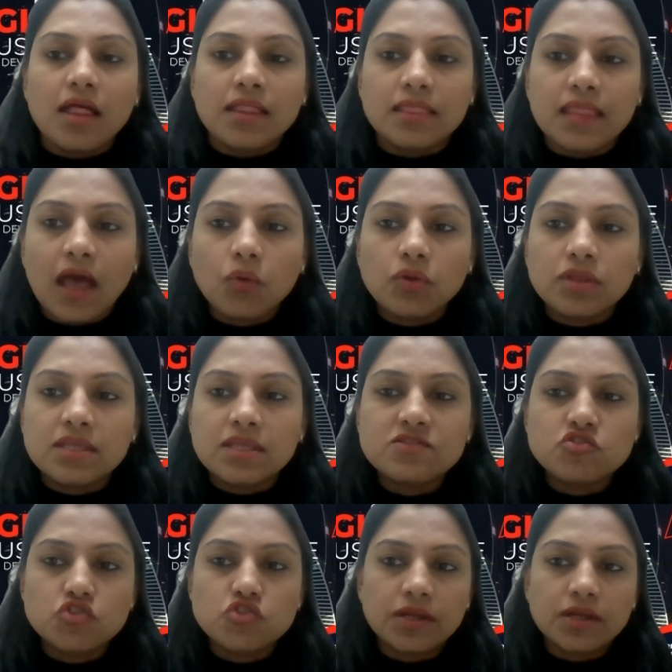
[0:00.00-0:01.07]
Now,
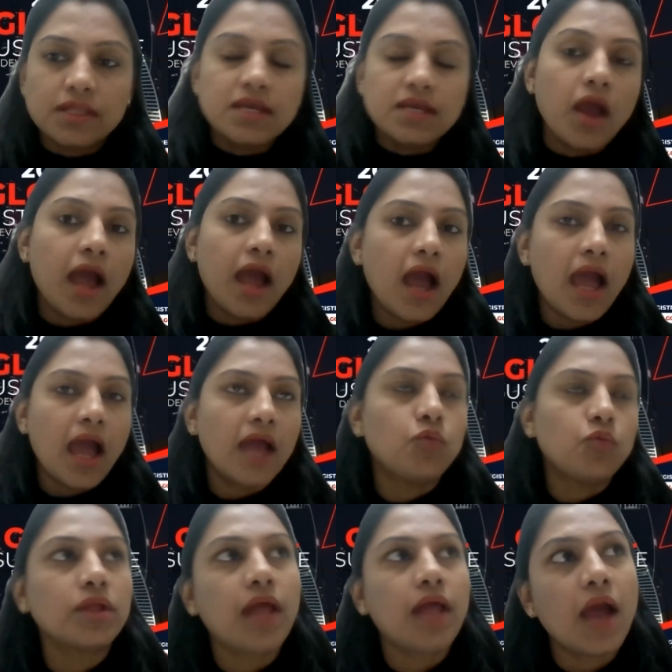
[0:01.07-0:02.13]
this journey and
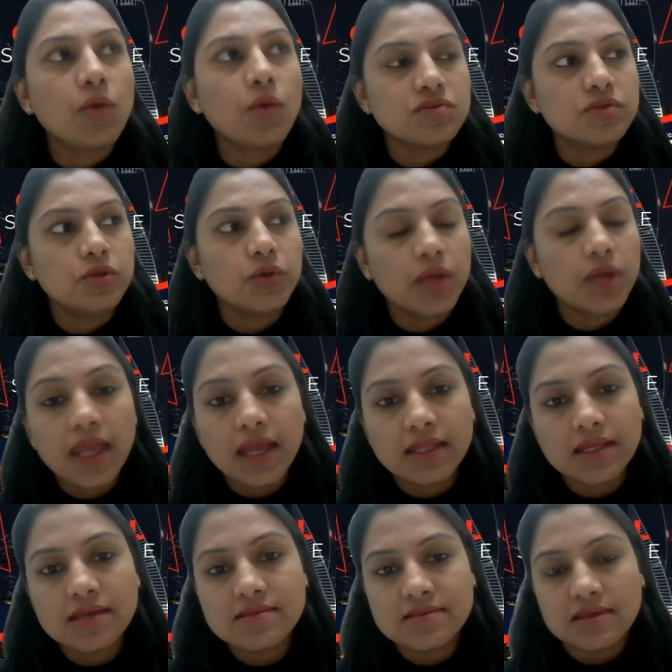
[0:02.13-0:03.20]
what I was looking
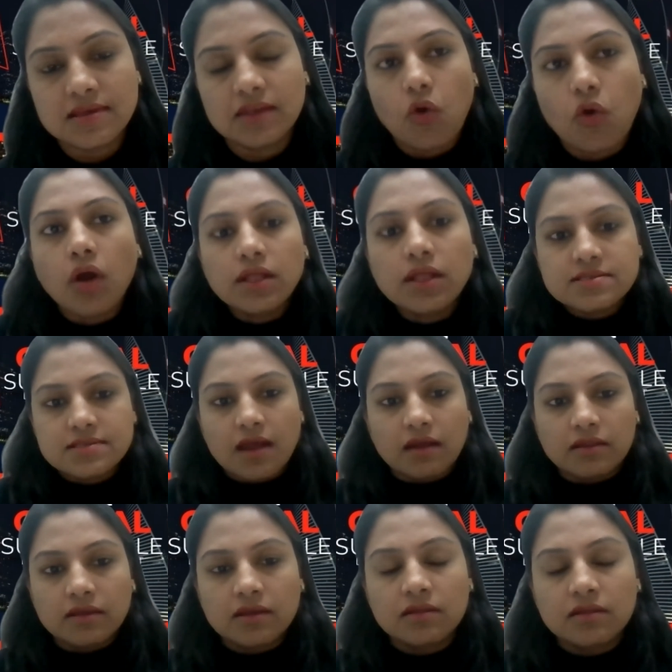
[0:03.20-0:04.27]
at is it all
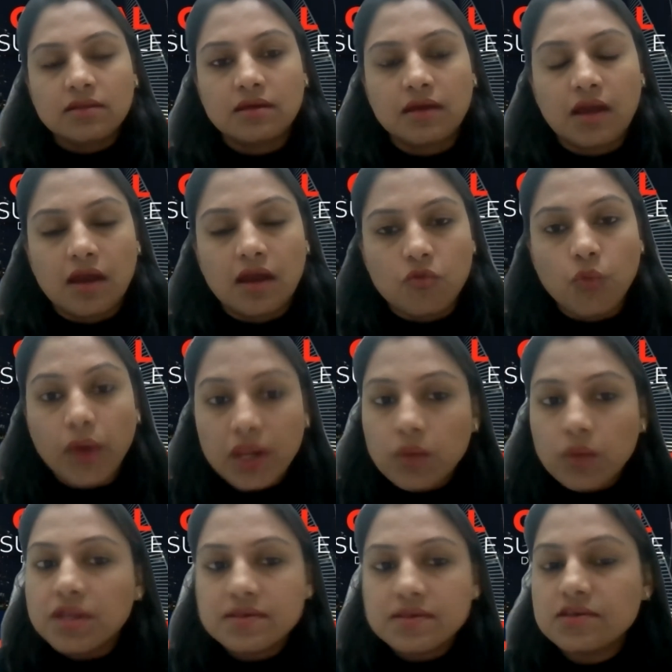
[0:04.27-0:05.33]
started very,
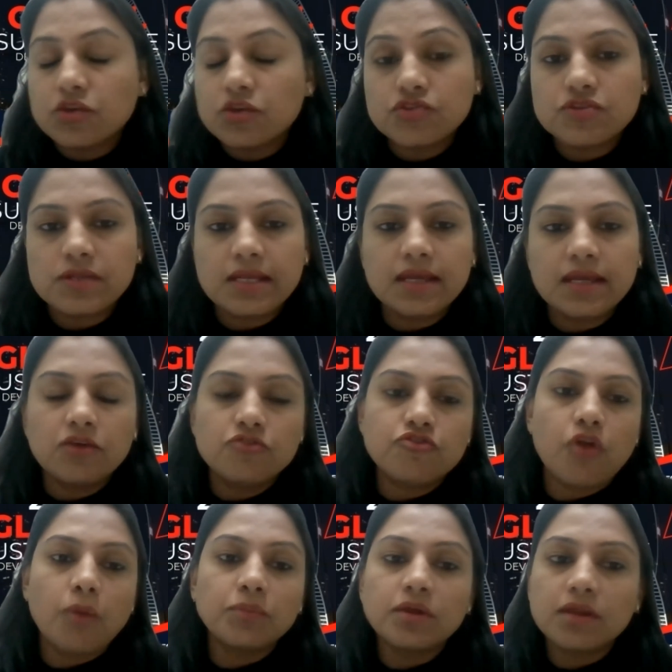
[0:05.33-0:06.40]
very seriously
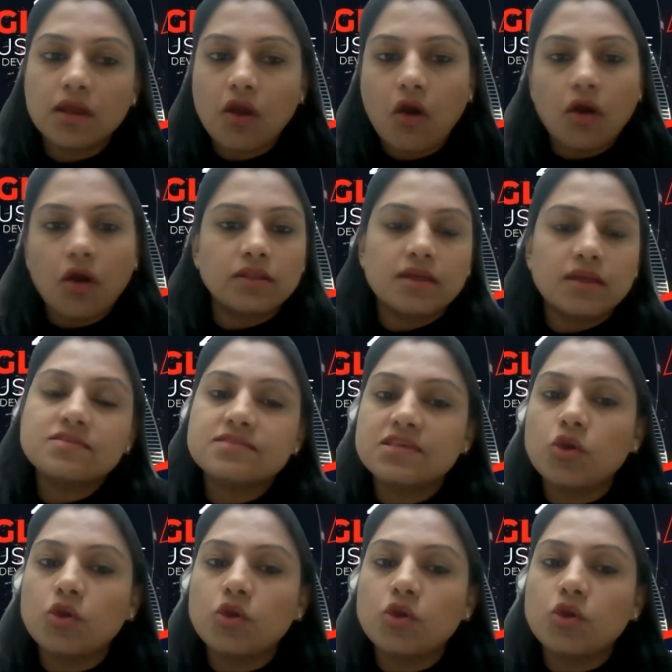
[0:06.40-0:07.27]
from the record is